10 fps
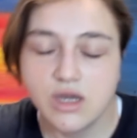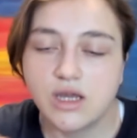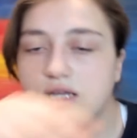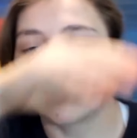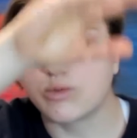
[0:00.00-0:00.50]

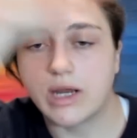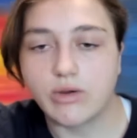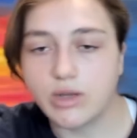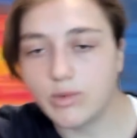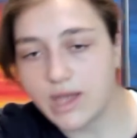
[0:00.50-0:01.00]
It's a
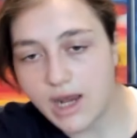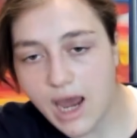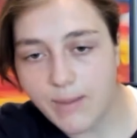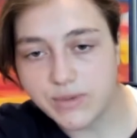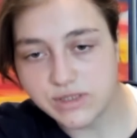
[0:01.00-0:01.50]
rarity when that
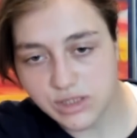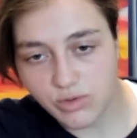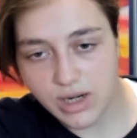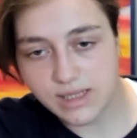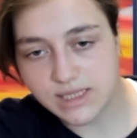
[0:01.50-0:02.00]
happens in the
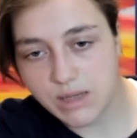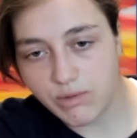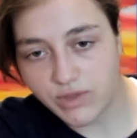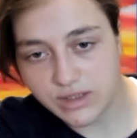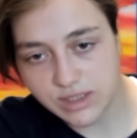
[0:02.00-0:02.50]
grand scheme
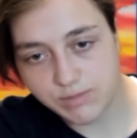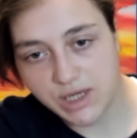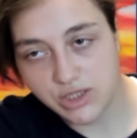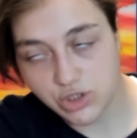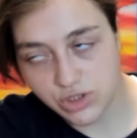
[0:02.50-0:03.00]
of things. It's
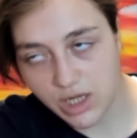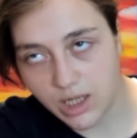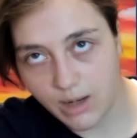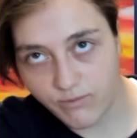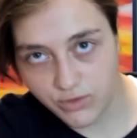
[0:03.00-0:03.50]
because you're
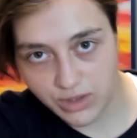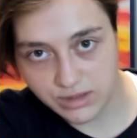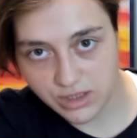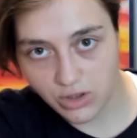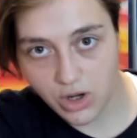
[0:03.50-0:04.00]
signing up for things
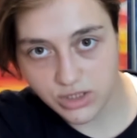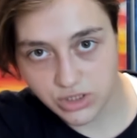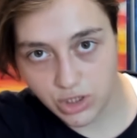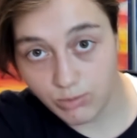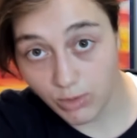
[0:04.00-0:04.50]
that are
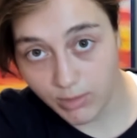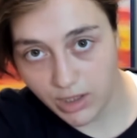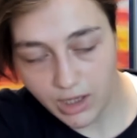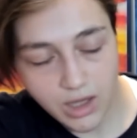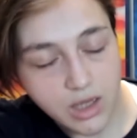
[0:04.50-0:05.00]
costing you more
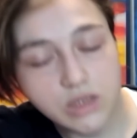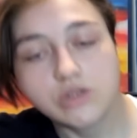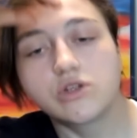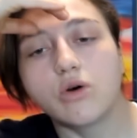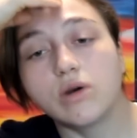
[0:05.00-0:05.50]
money.
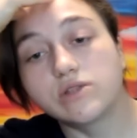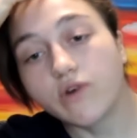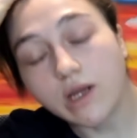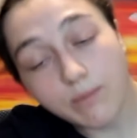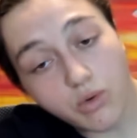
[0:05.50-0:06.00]
So it's
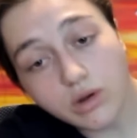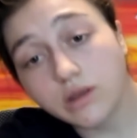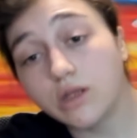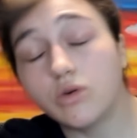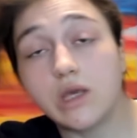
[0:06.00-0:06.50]
very important
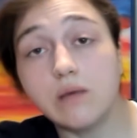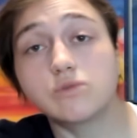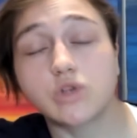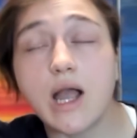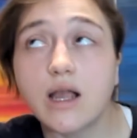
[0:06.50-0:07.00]
that you keep
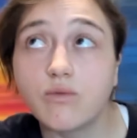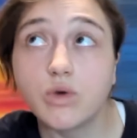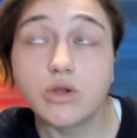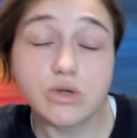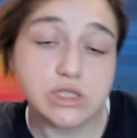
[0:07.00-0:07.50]
track of
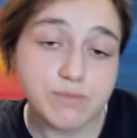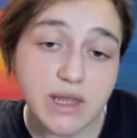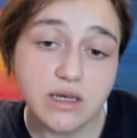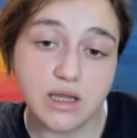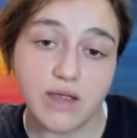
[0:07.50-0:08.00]
what you're
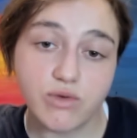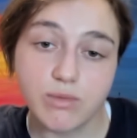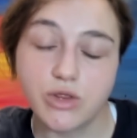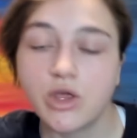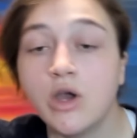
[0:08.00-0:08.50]
expending every
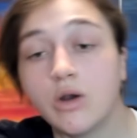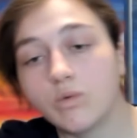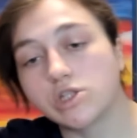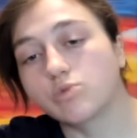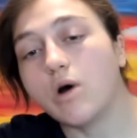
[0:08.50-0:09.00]
month,
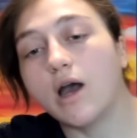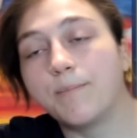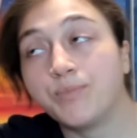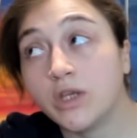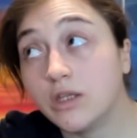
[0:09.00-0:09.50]
which is why
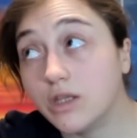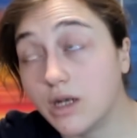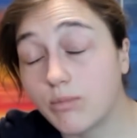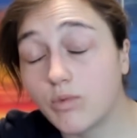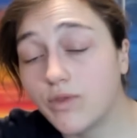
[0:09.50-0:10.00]
the
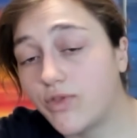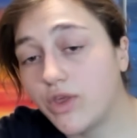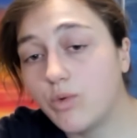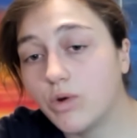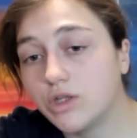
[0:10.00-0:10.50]
number one thing
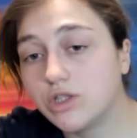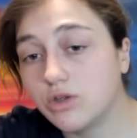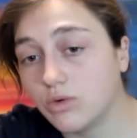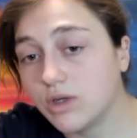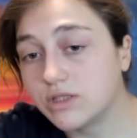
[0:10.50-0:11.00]
you want to
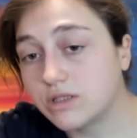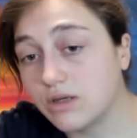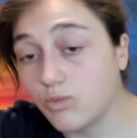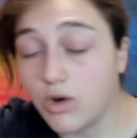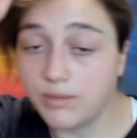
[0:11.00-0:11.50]
do is,
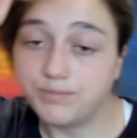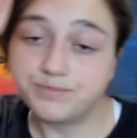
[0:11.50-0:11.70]
one,